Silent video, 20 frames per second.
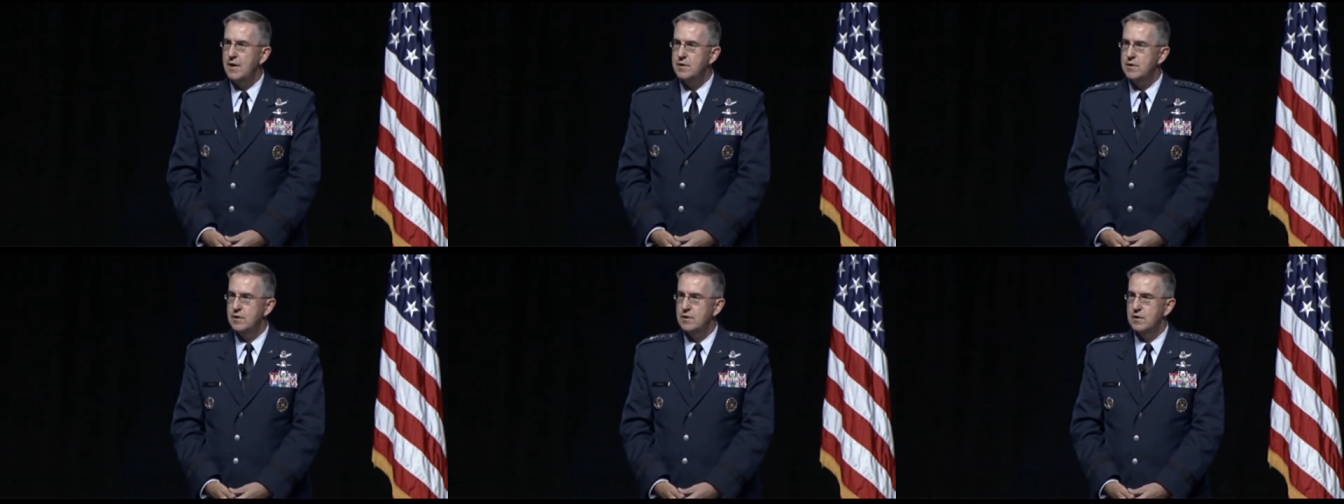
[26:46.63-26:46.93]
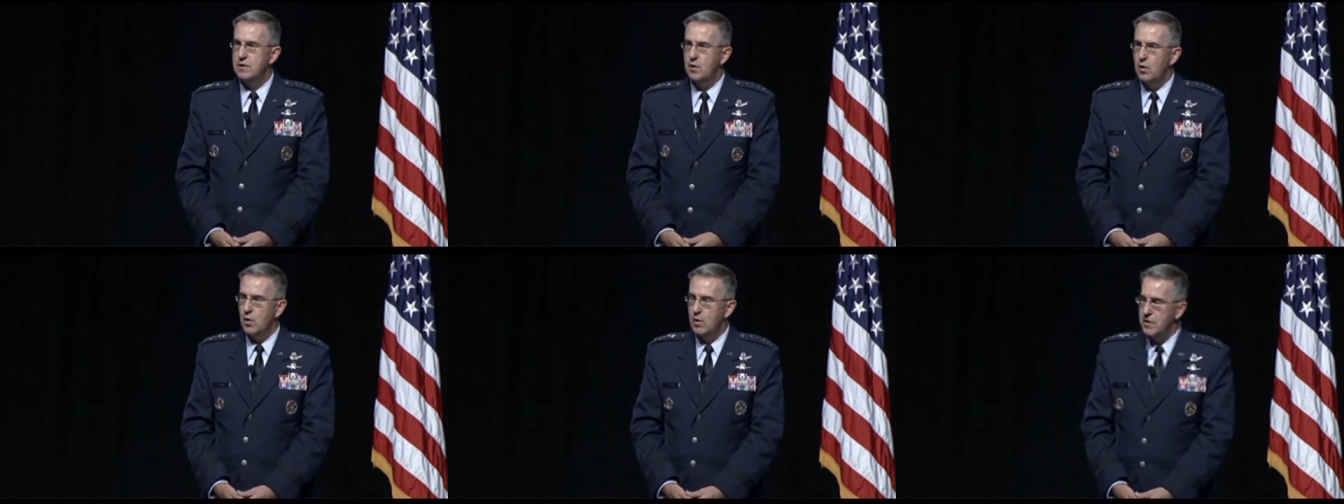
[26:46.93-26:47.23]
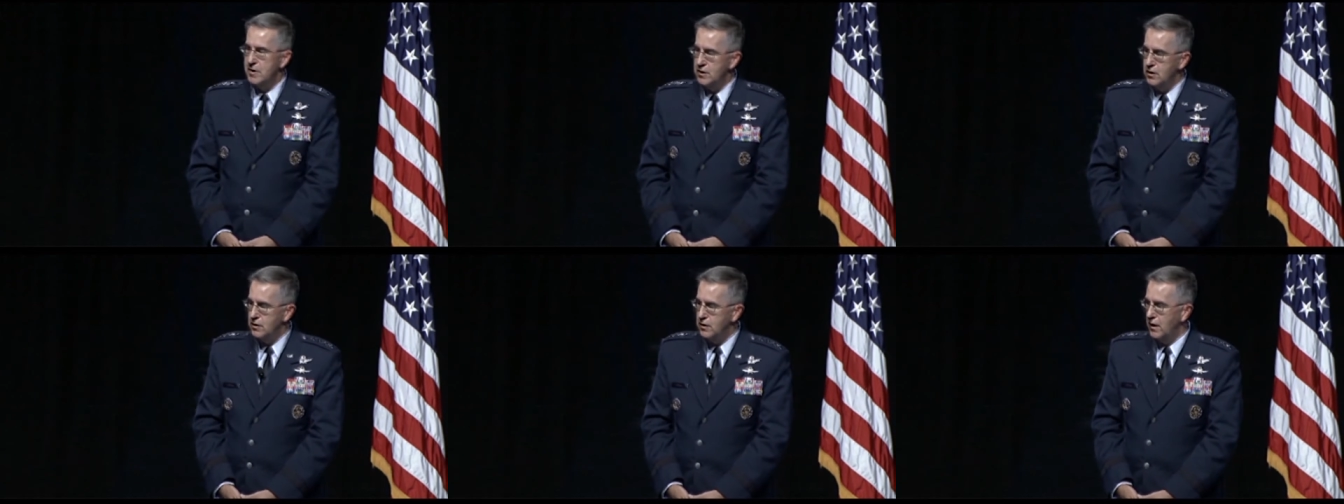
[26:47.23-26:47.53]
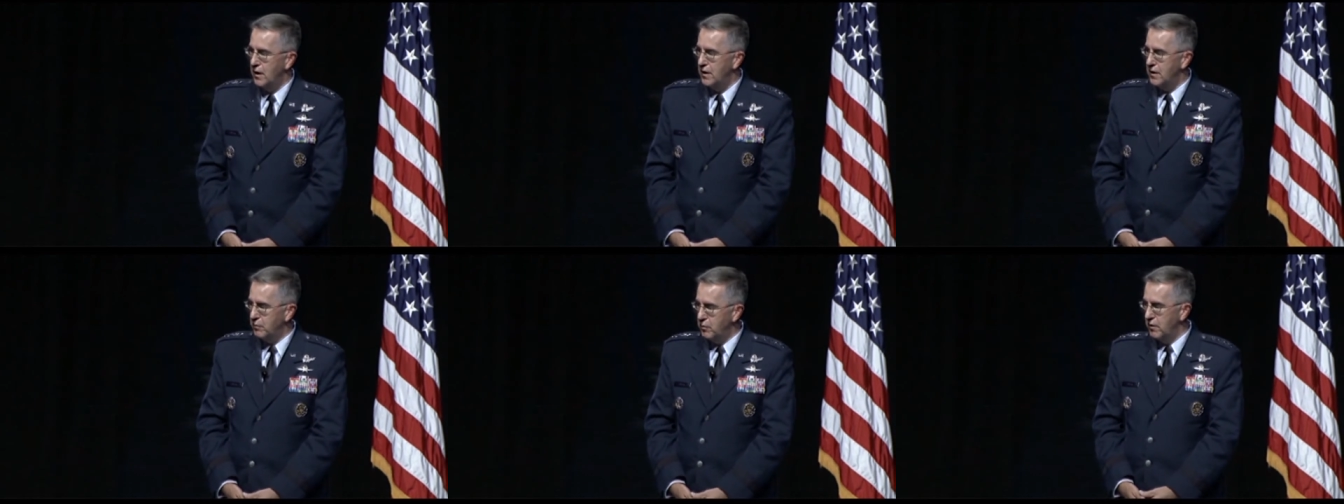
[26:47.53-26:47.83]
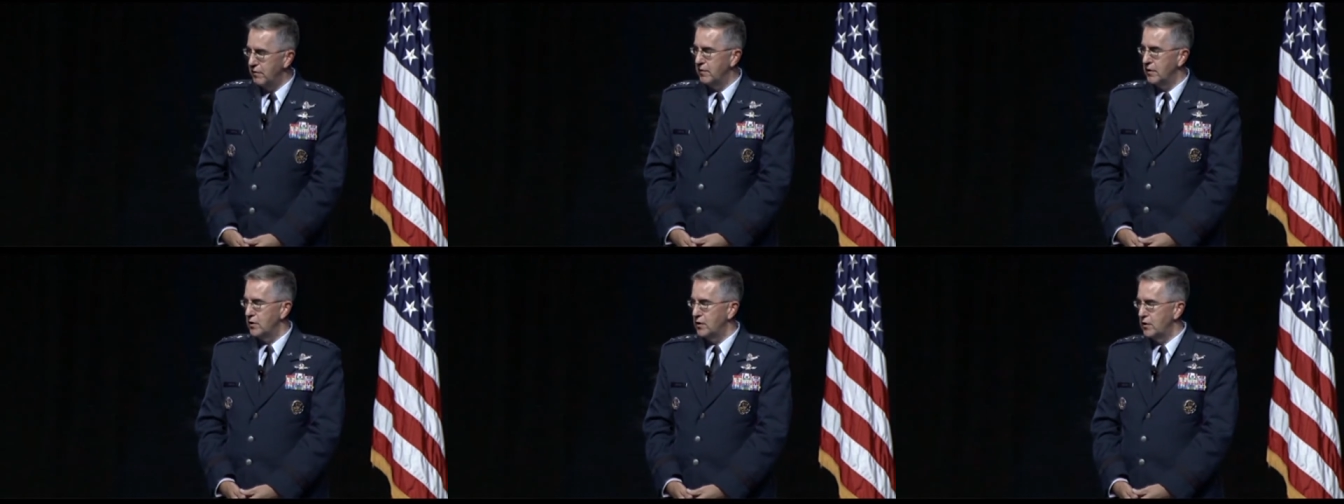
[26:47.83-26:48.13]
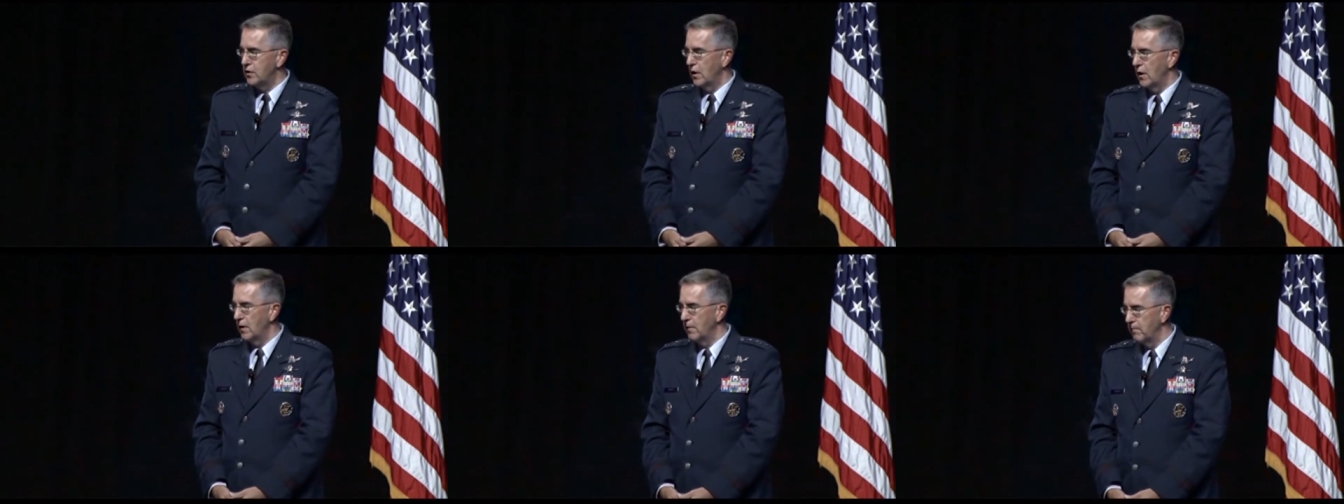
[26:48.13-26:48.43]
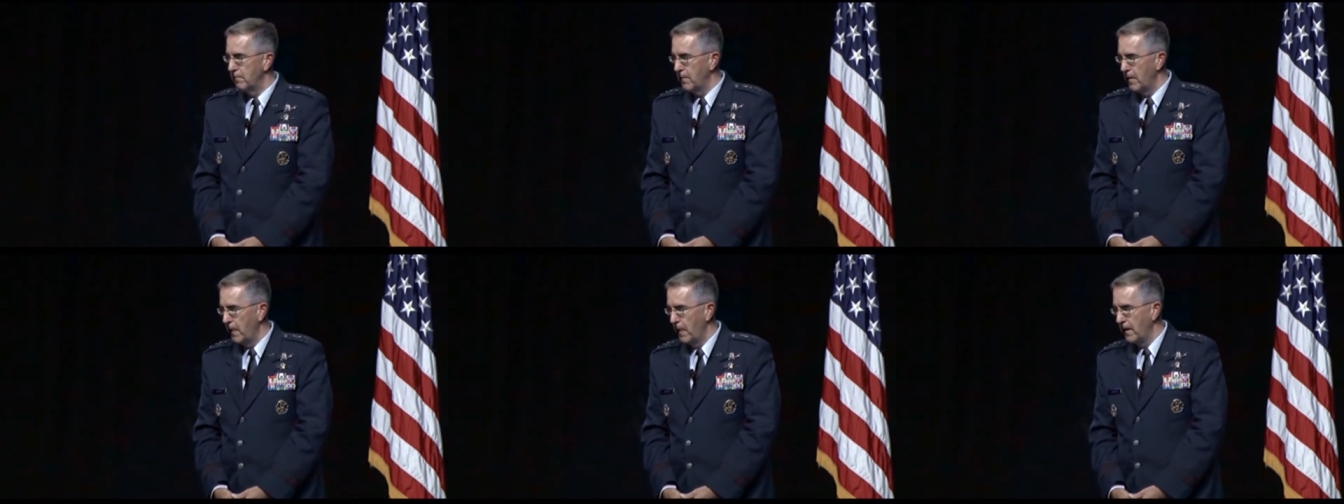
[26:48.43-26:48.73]
not just the orbits you saw in the previous
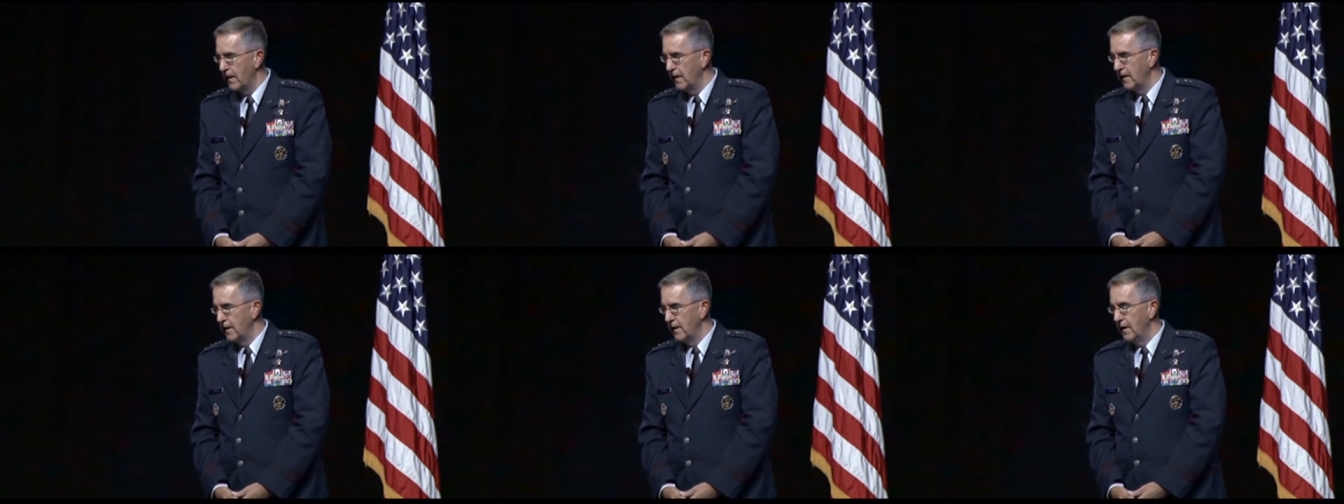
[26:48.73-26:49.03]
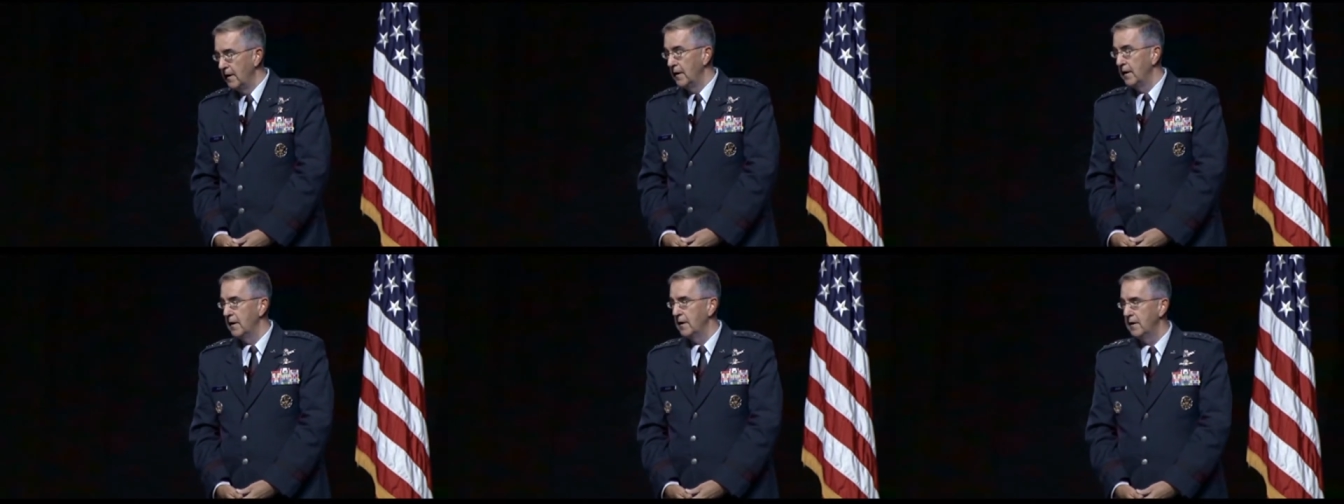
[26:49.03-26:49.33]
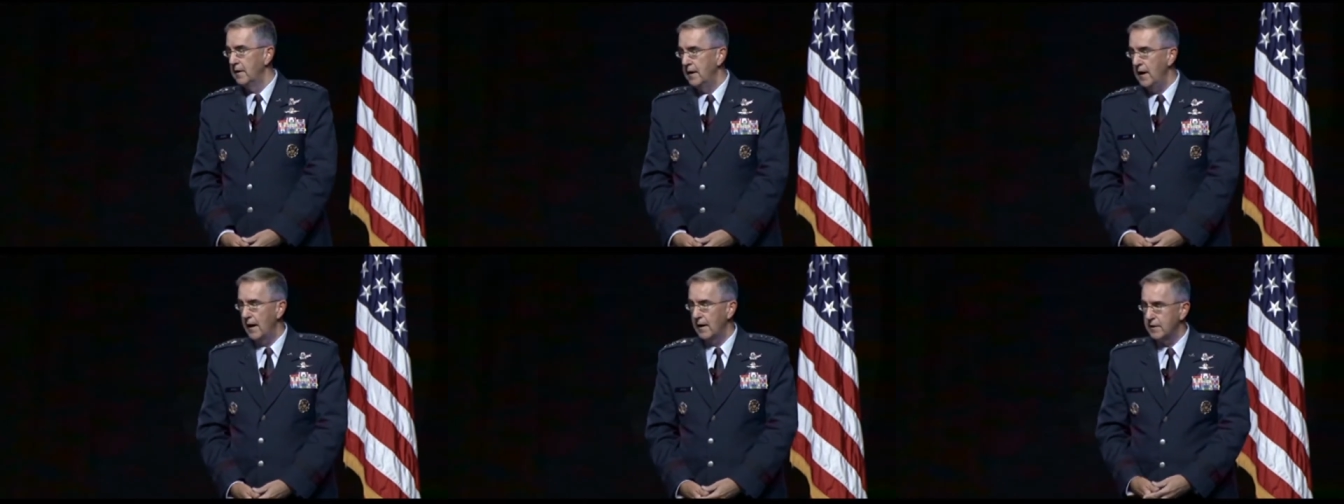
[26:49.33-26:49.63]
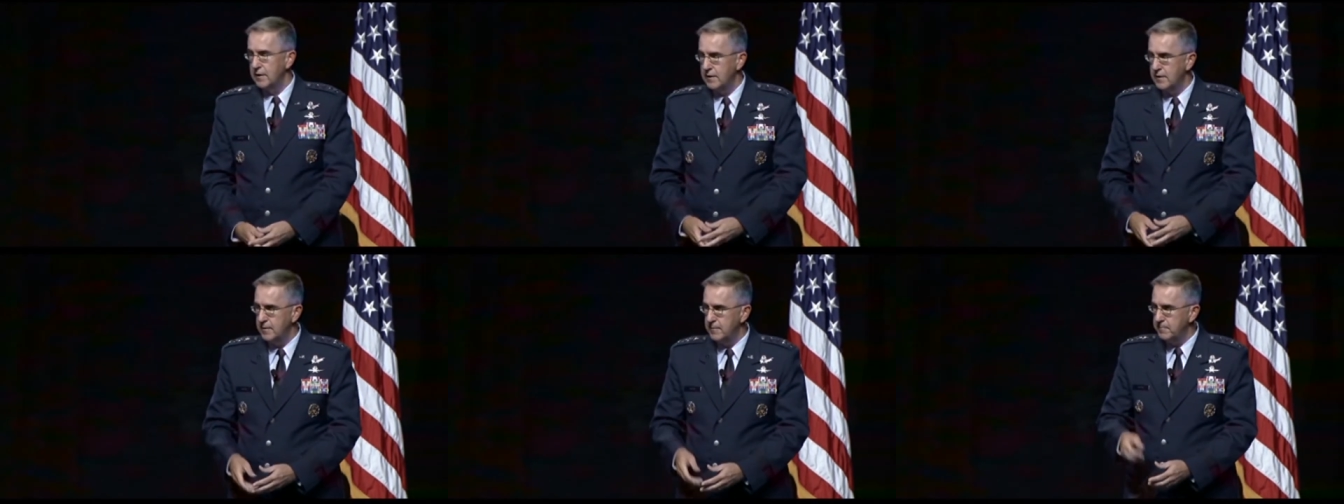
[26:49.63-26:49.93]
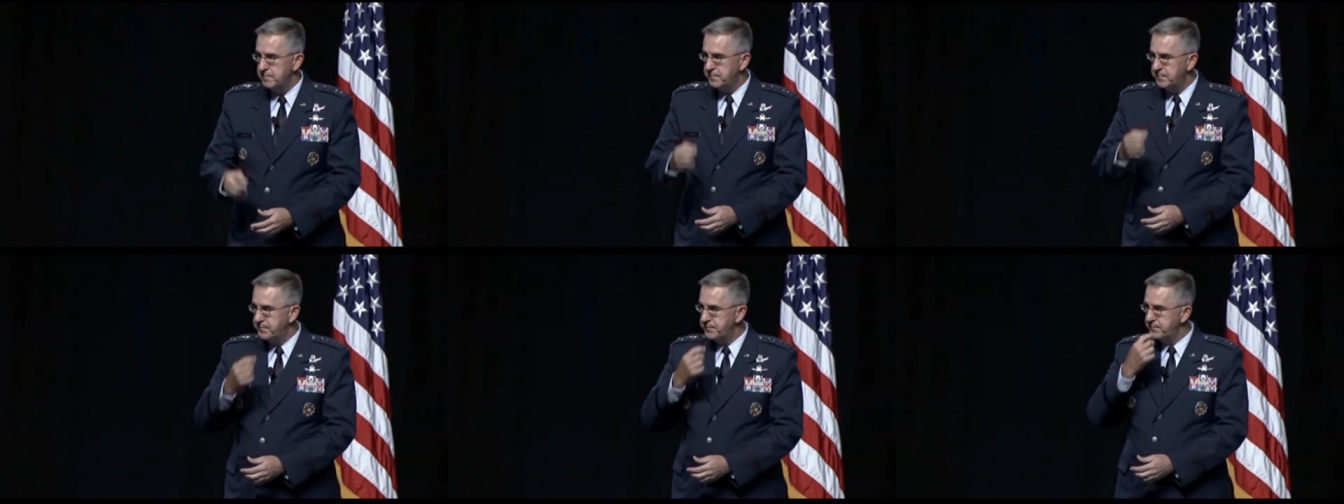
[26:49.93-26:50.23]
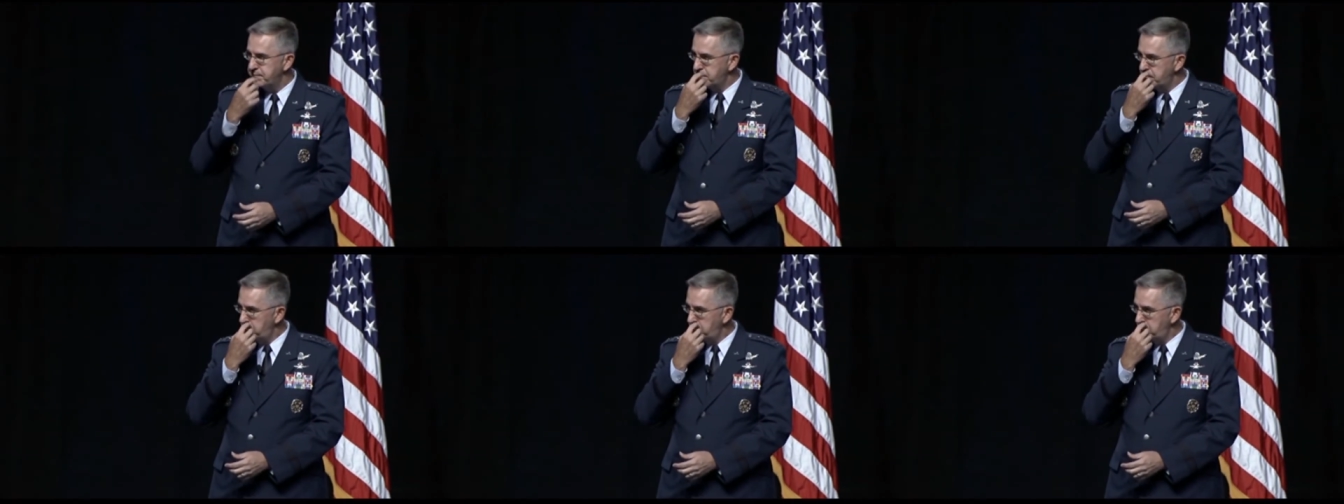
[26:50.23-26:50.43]
chart. Next.